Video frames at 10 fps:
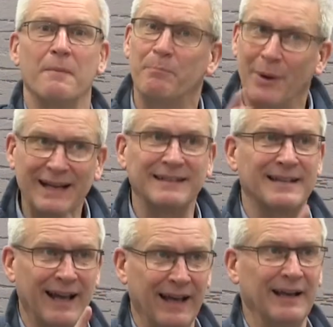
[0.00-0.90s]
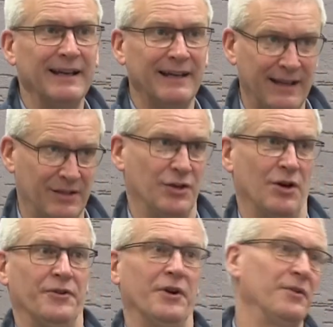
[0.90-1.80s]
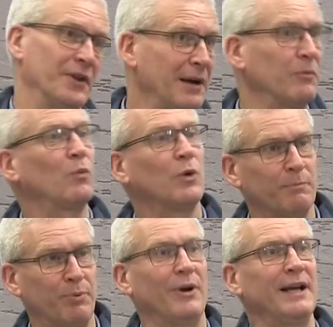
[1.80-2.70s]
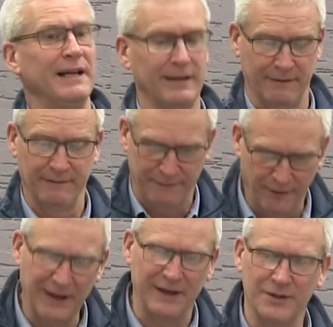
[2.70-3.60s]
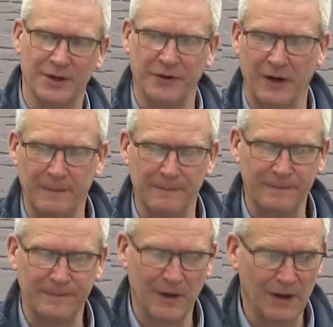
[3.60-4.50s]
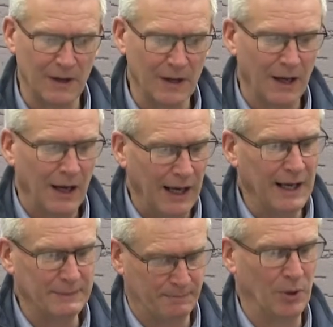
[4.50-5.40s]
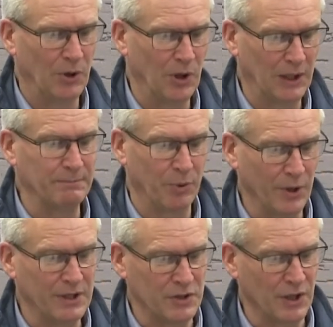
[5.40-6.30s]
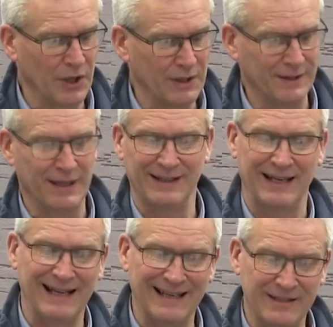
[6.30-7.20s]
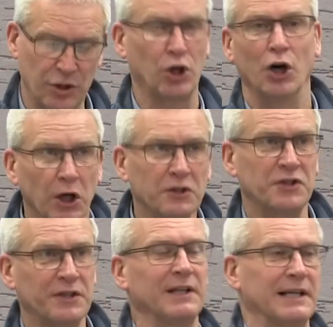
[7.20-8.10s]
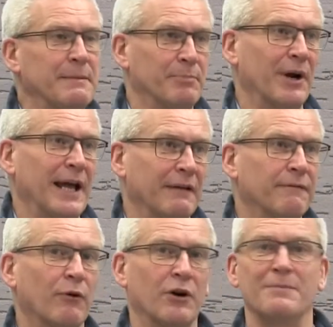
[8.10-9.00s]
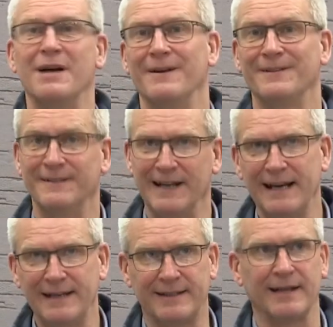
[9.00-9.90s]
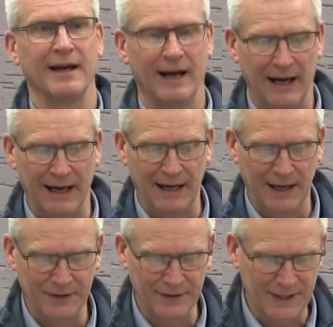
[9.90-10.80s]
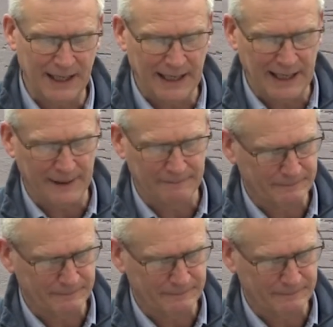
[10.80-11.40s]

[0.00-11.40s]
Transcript: by telling each other that we're praying for each other. And Paul points out that he is constantly praying for him, night and day.